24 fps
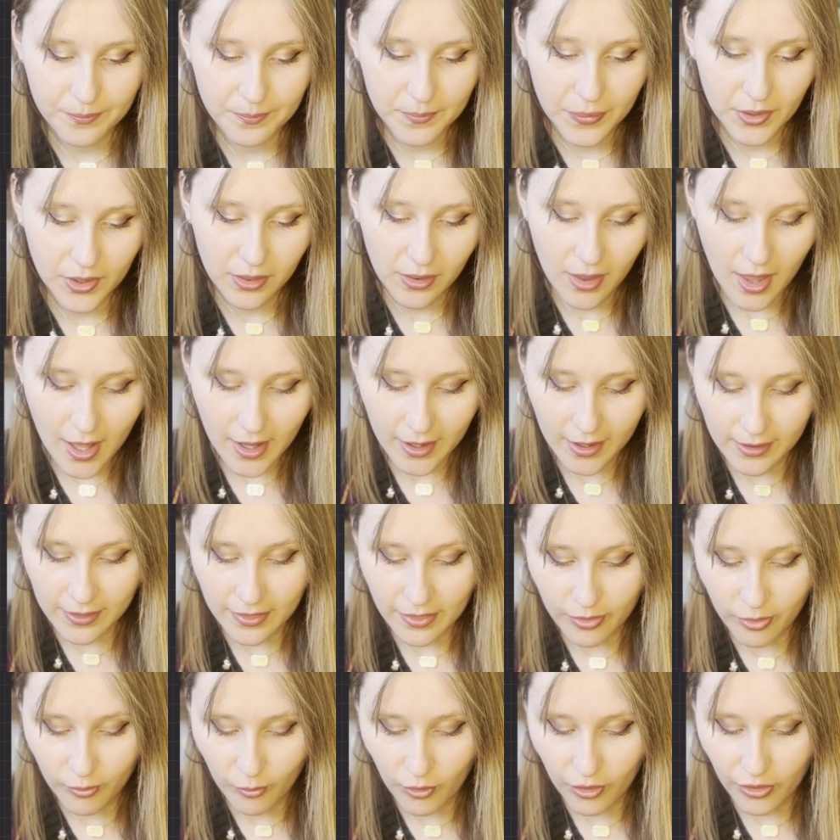
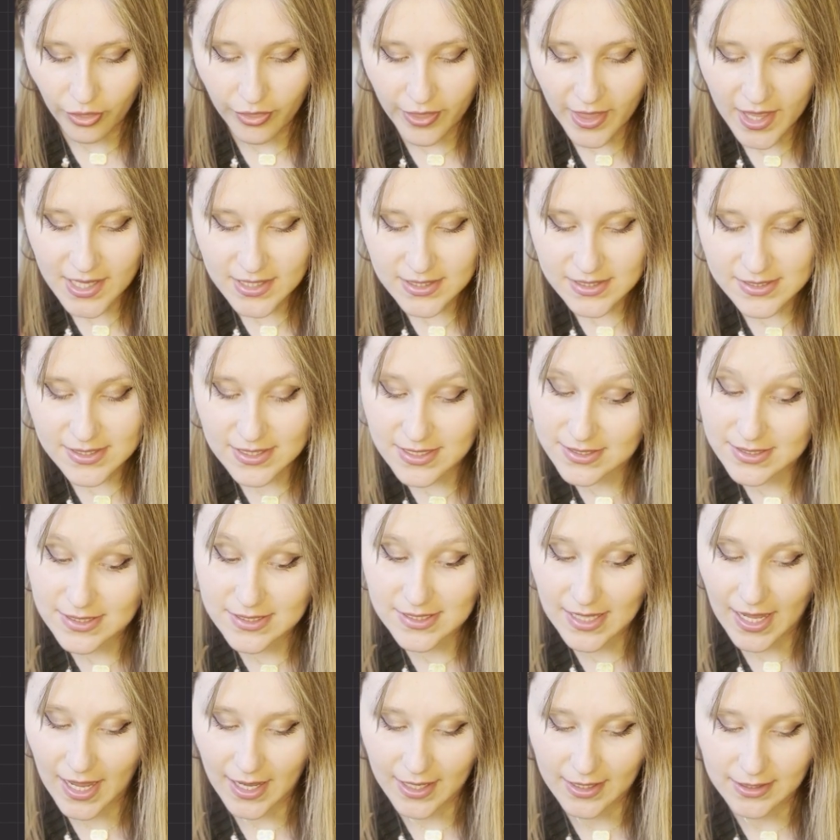plug this is
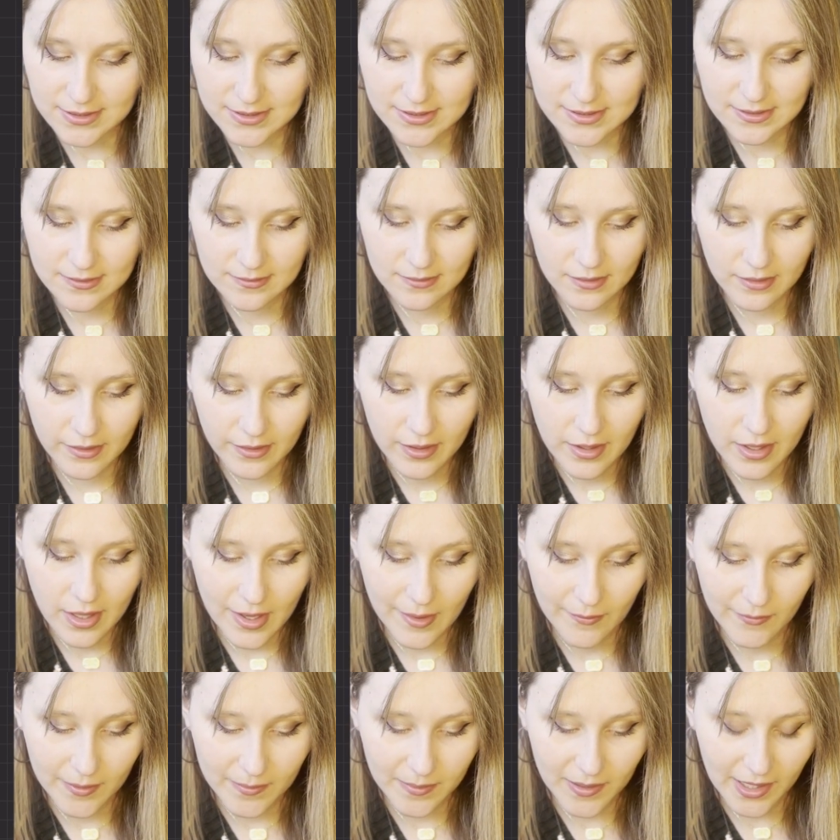the x.
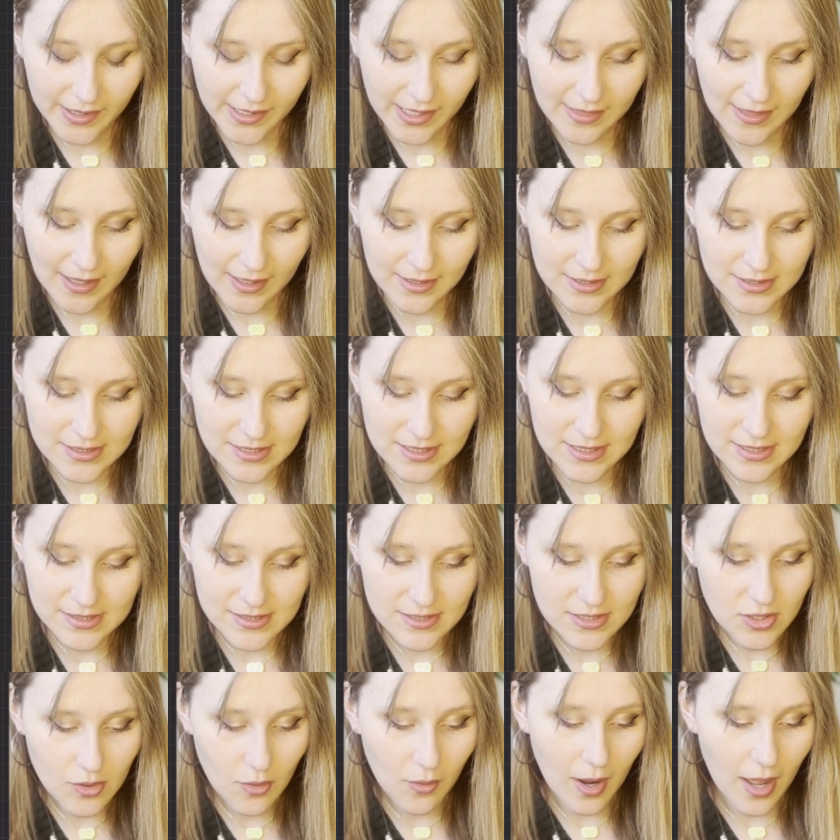We're plugging that into this
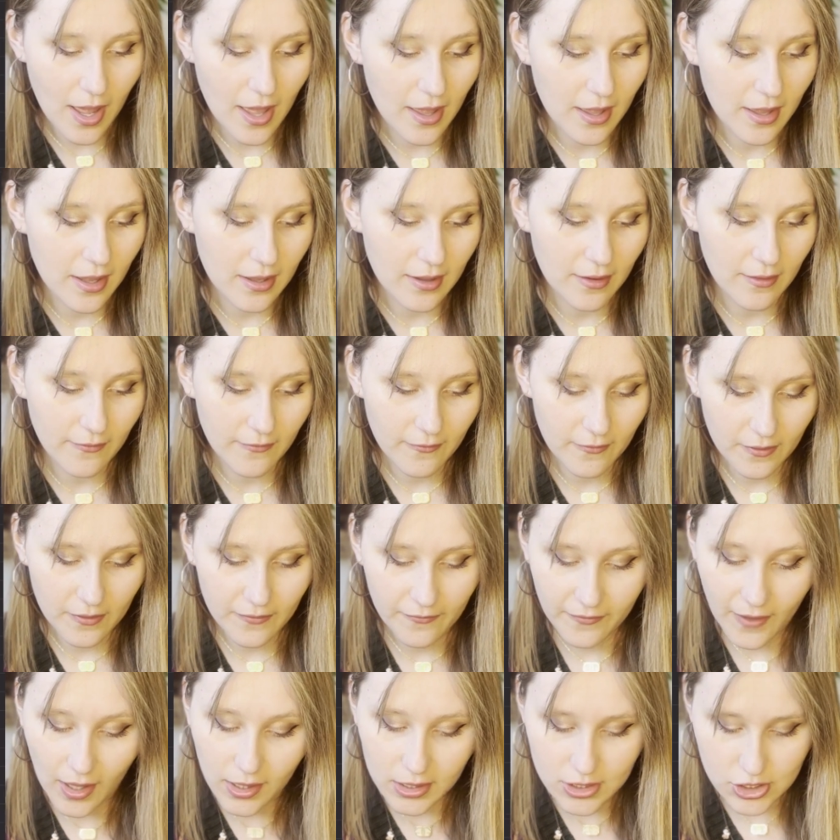new
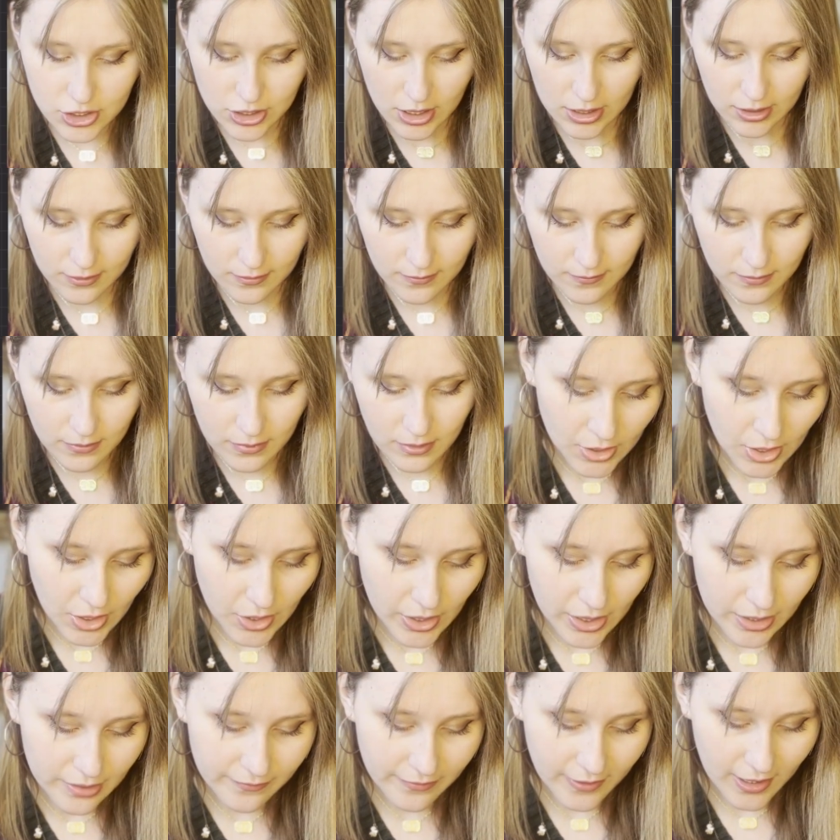function.
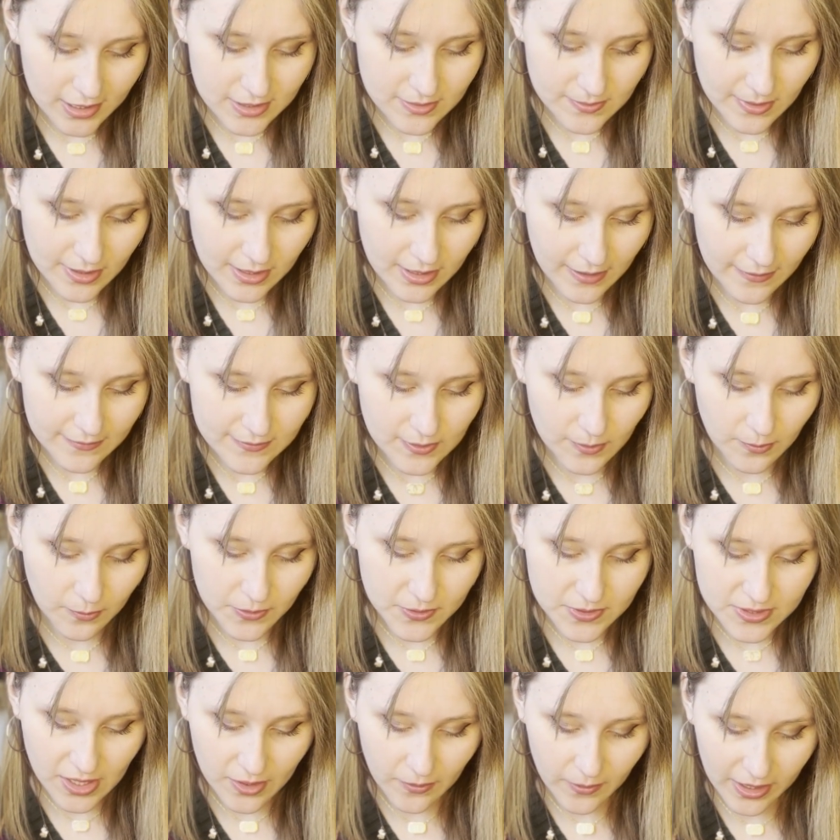In fact, we're going to have to
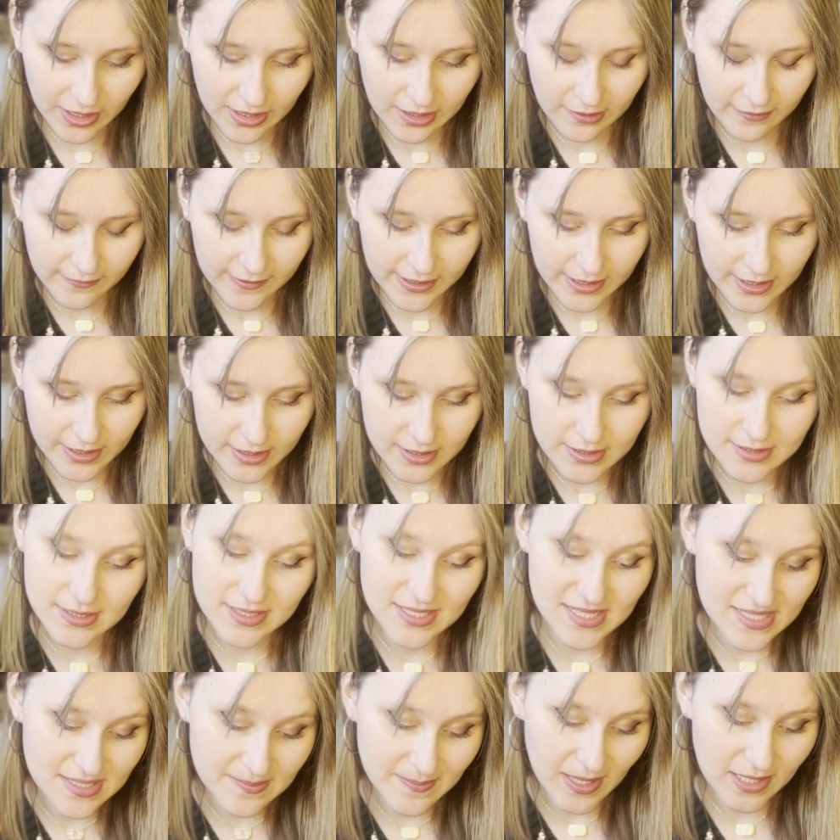start working over here because this
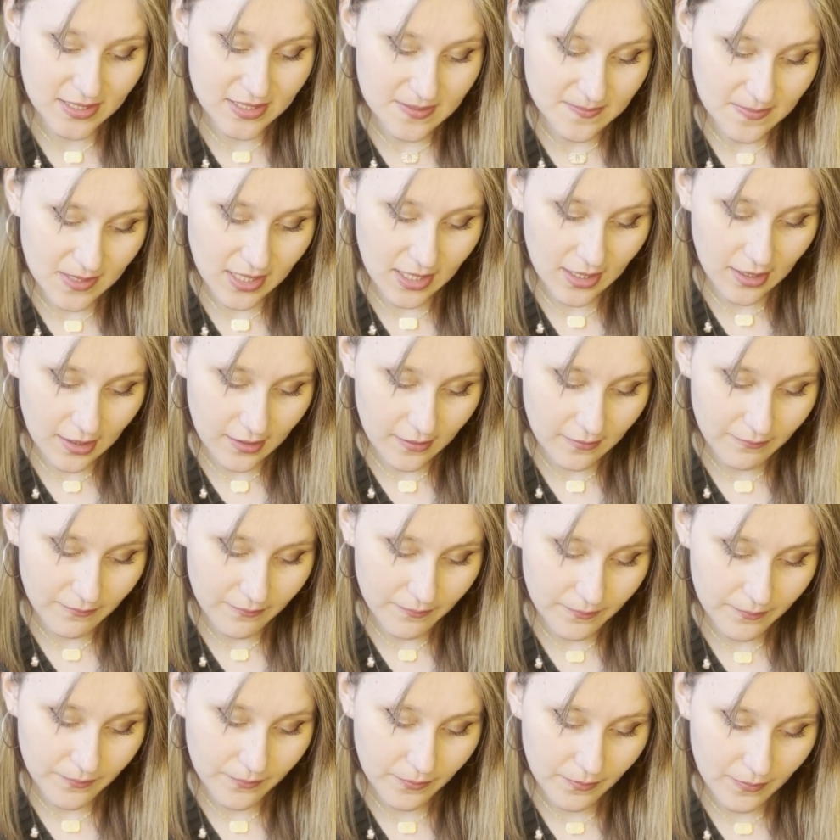is about to be
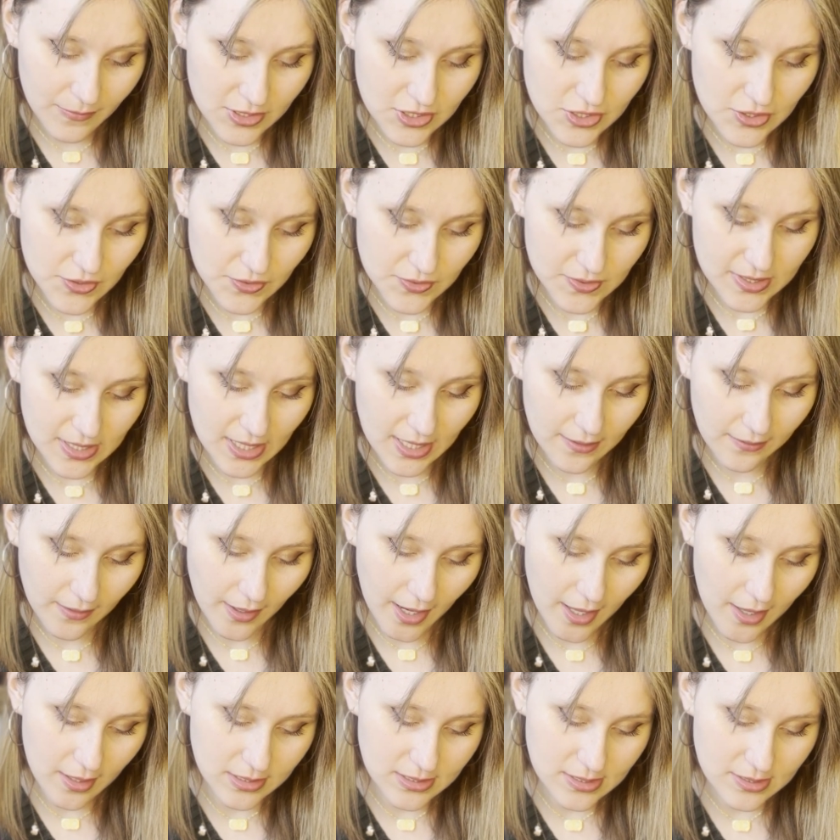juicy,
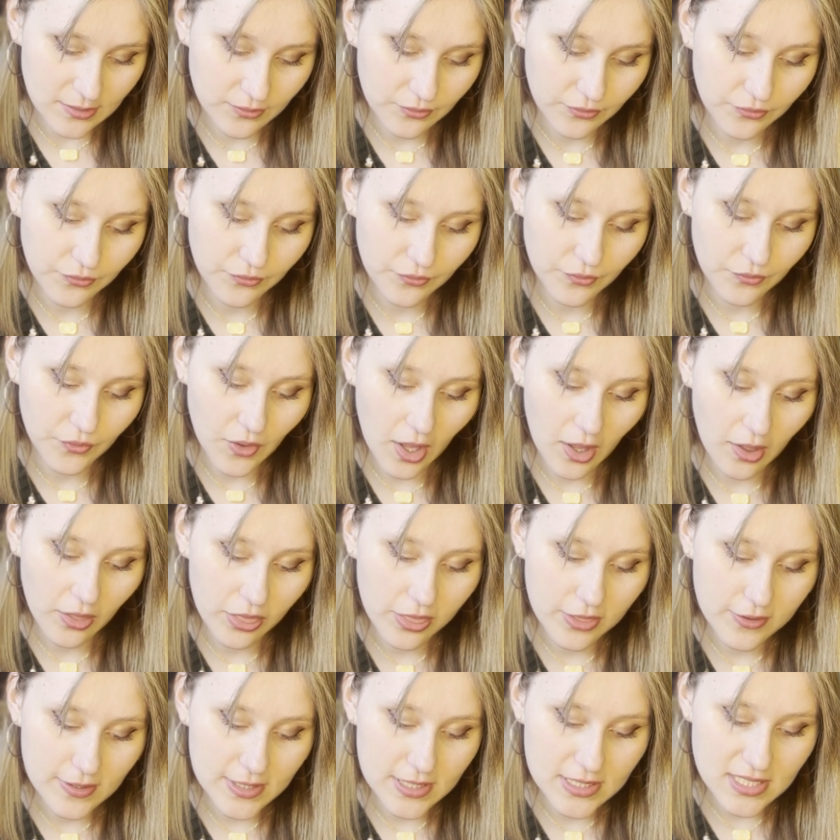right? So
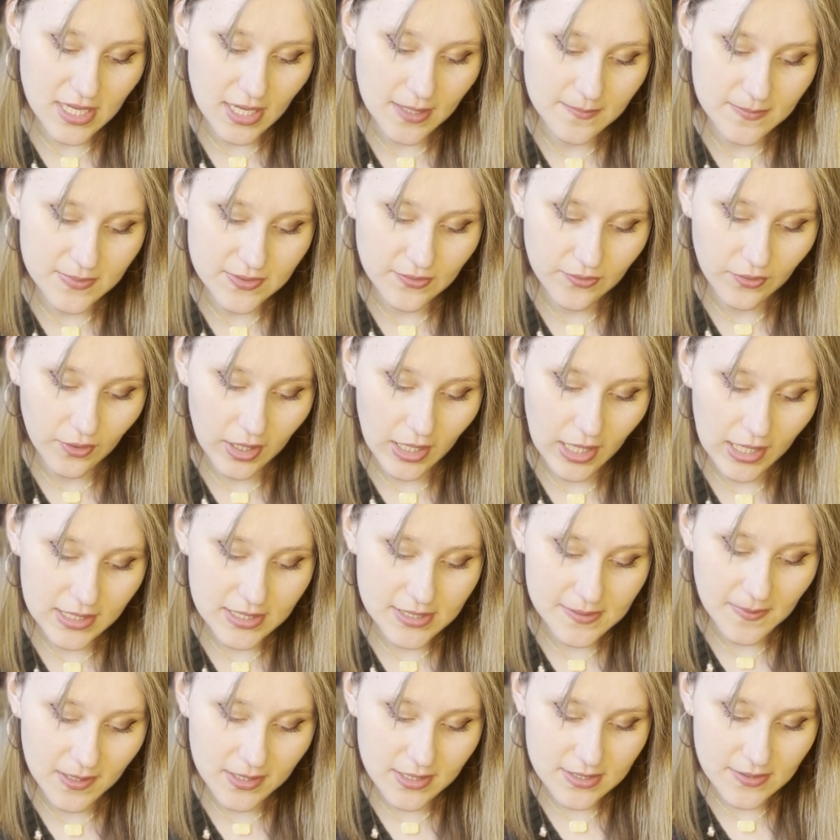3 times
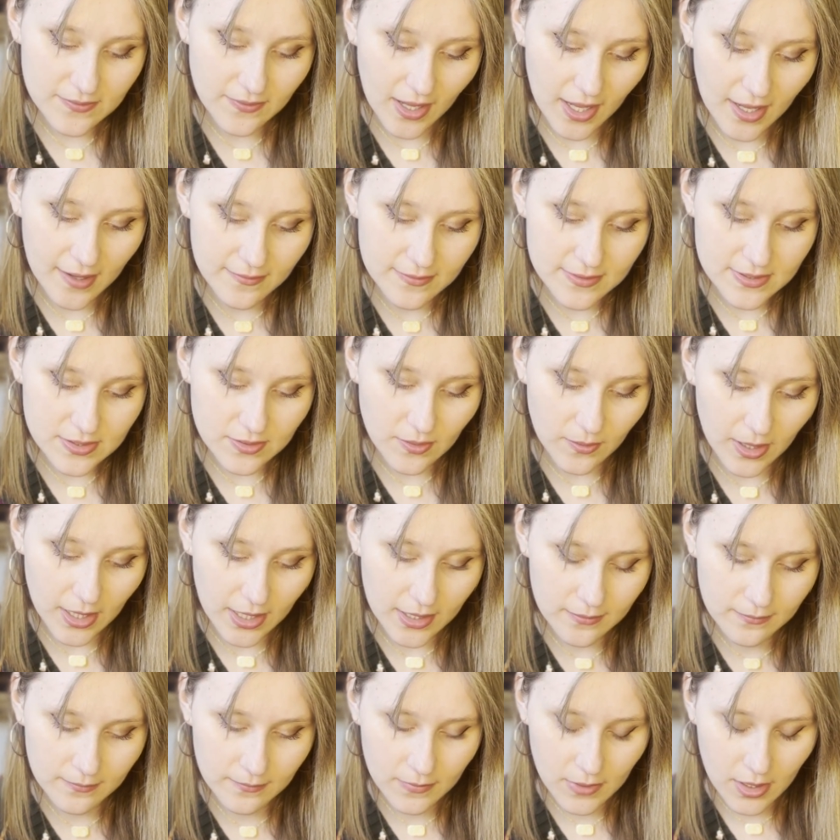4x minus 5
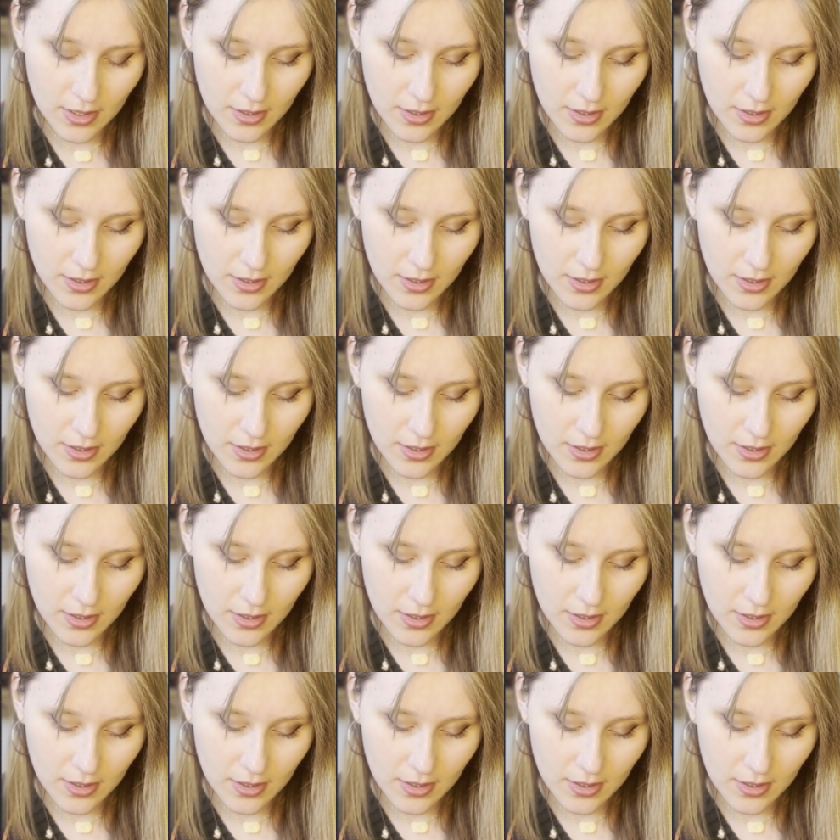squared